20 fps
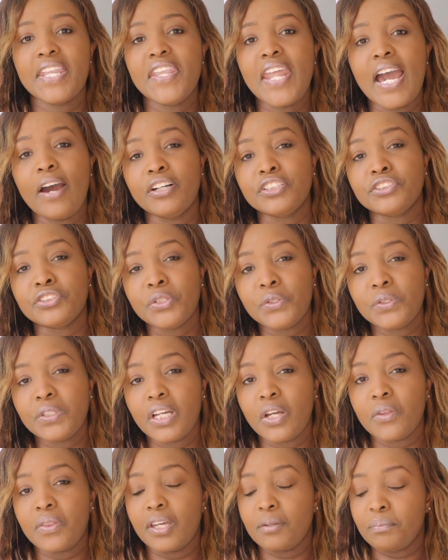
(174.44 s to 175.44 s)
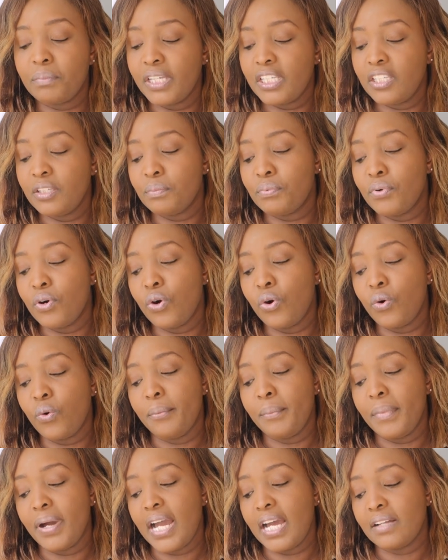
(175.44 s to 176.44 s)
Now I do know that
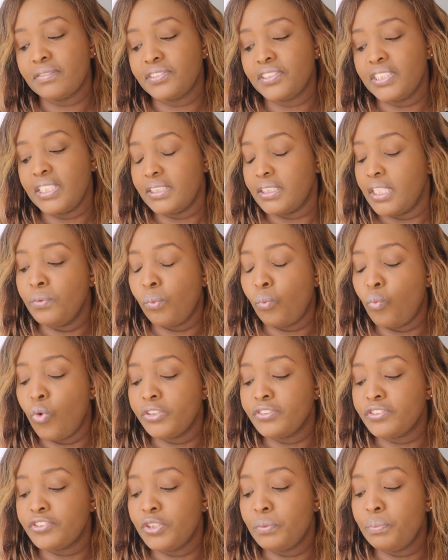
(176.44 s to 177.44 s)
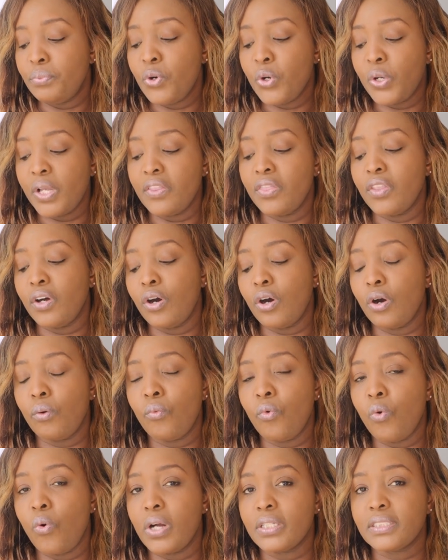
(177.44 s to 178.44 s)
people have said once you put in the
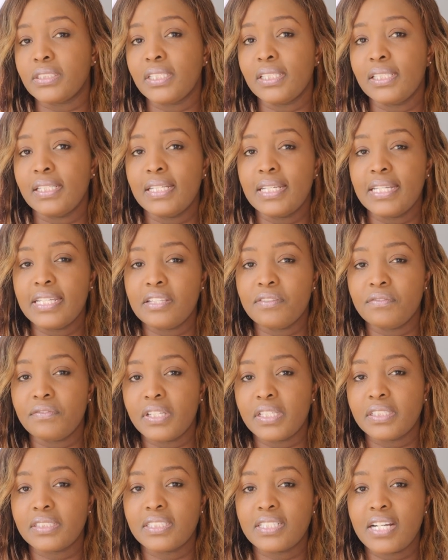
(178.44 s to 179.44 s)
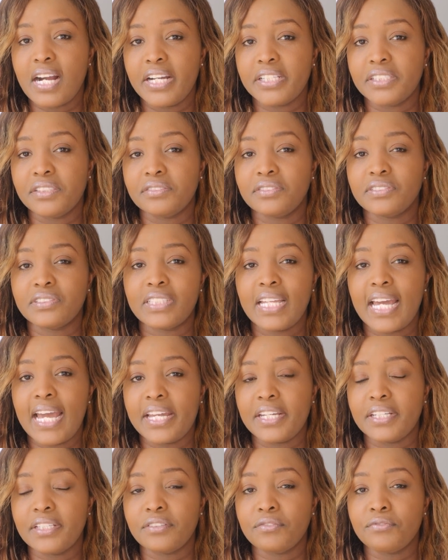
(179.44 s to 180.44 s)
hot water to leave it to kind of
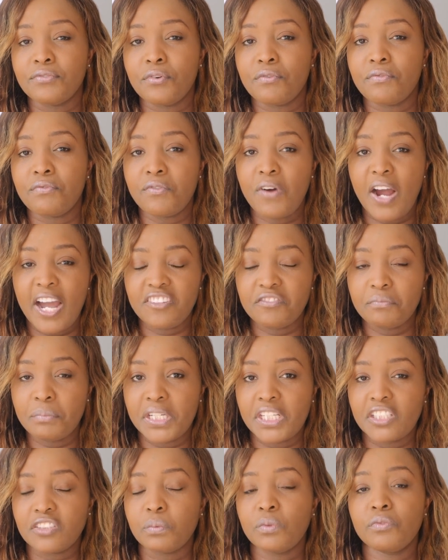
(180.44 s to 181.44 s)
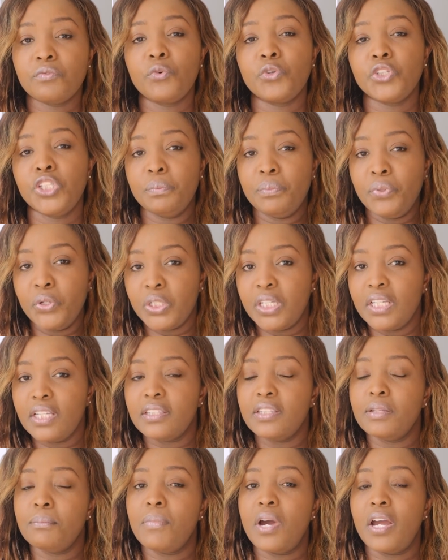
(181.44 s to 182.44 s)
stand for 5 minutes before you put it
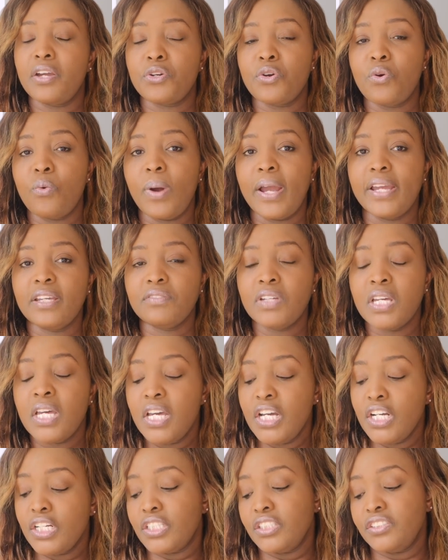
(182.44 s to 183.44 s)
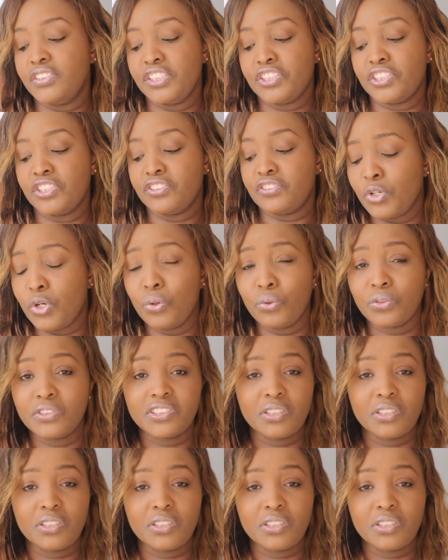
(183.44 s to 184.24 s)
in the microwave, because it just cooks